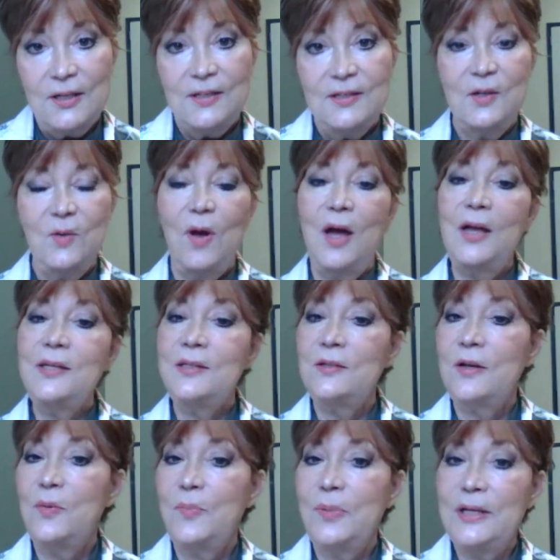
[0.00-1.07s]
So I
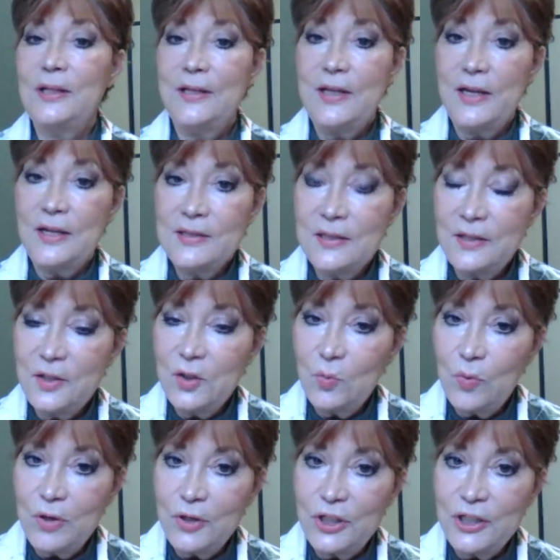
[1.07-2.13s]
start being liaison to
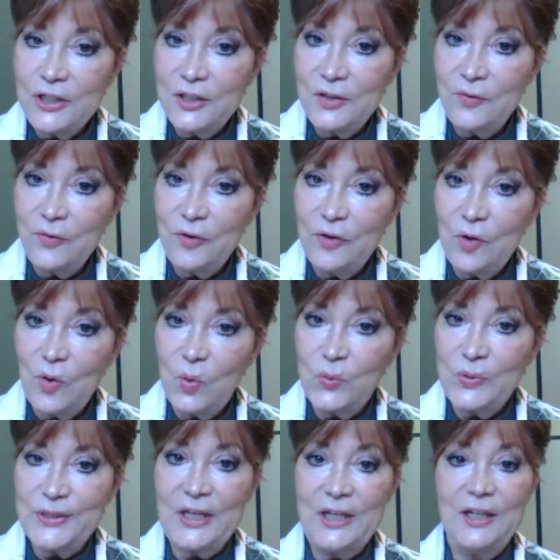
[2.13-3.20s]
Washington for the whole
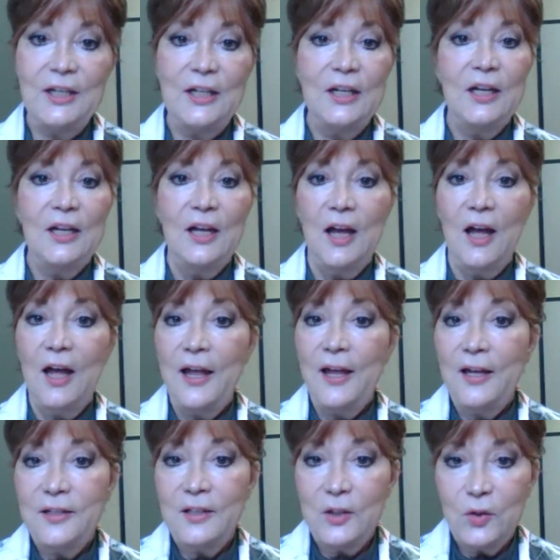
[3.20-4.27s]
Senate. I
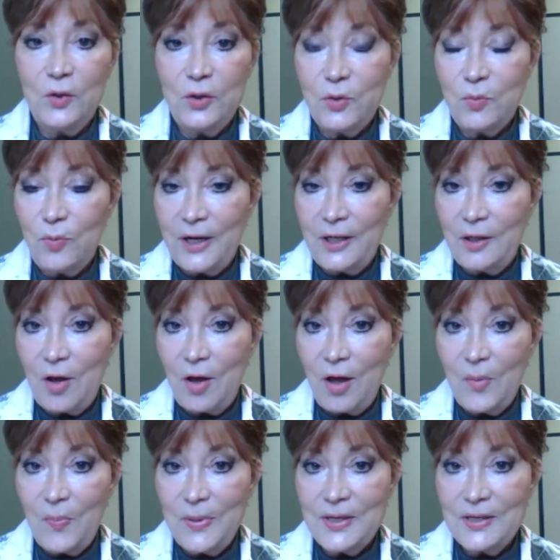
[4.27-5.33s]
had to learn to write
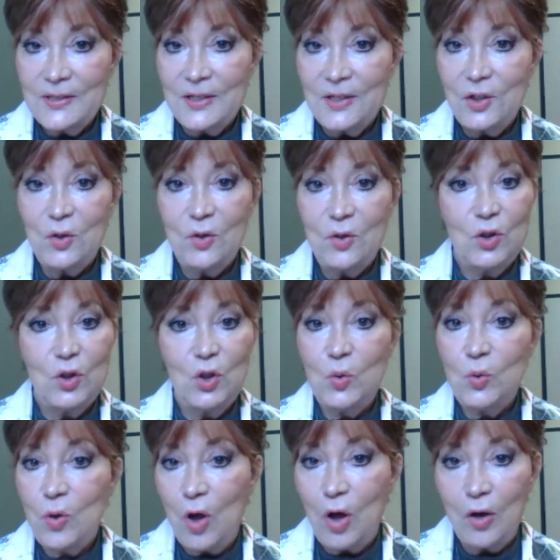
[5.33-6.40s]
law because it took
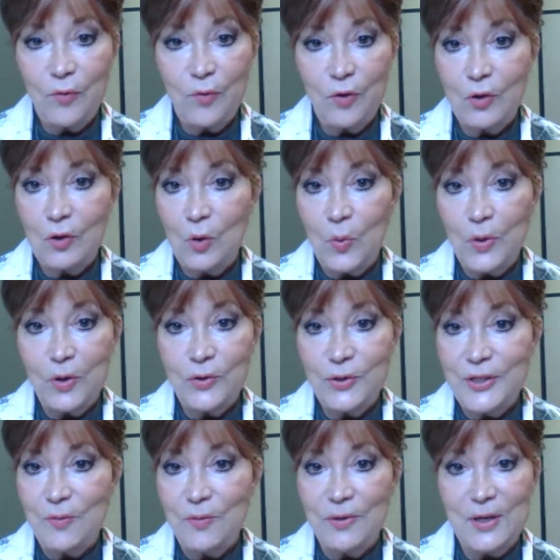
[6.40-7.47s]
too long for the lawyers.
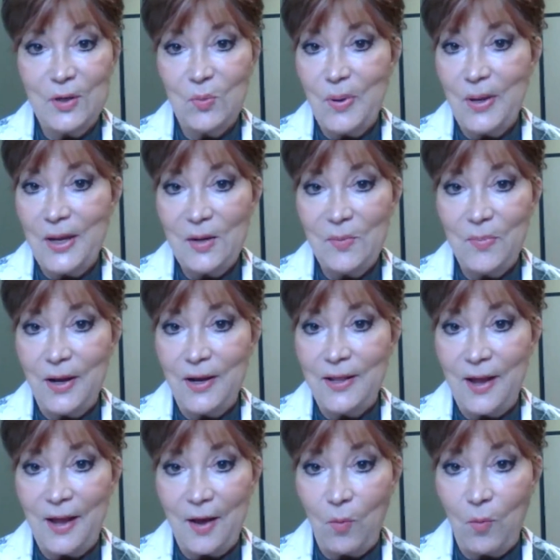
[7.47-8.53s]
They were getting paid by
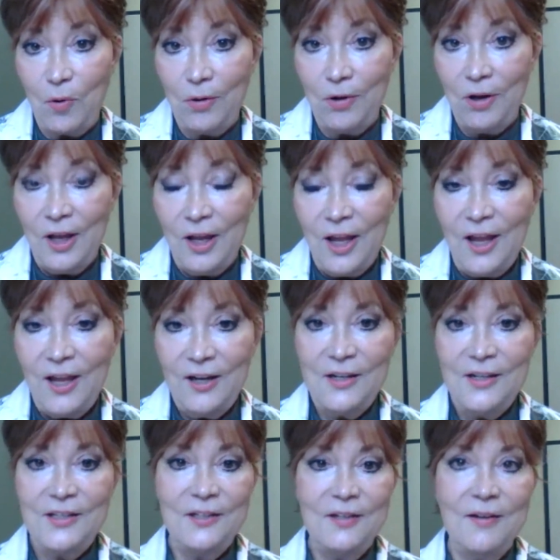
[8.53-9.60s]
the hour. And I
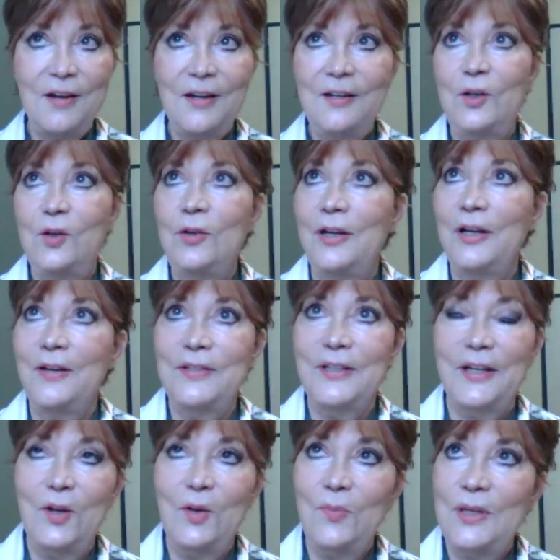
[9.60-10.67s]
said, God, you're going to have to
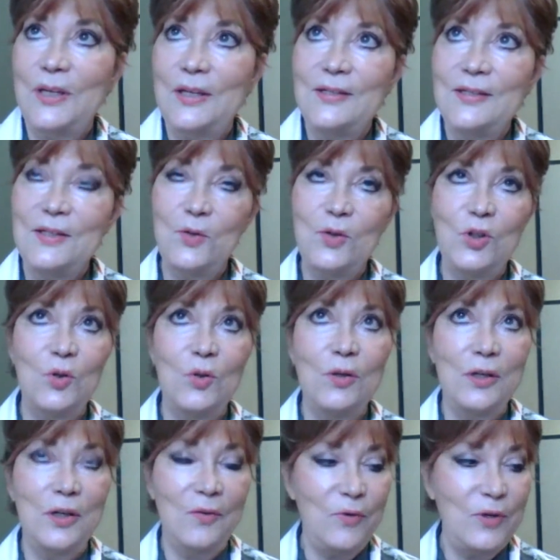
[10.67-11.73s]
help me. So sure
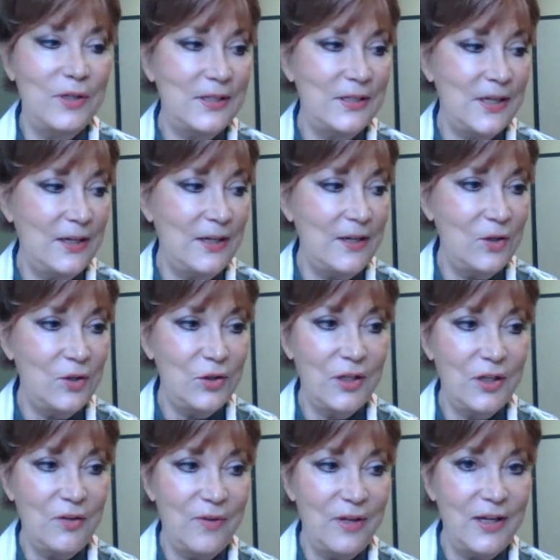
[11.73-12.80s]
enough, we just had
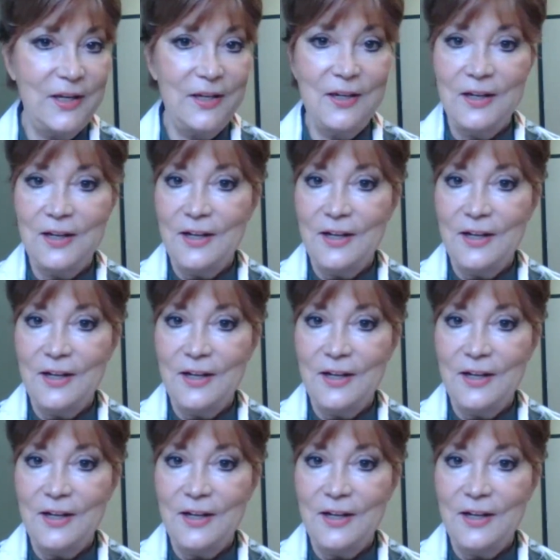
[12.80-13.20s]
legislative aid,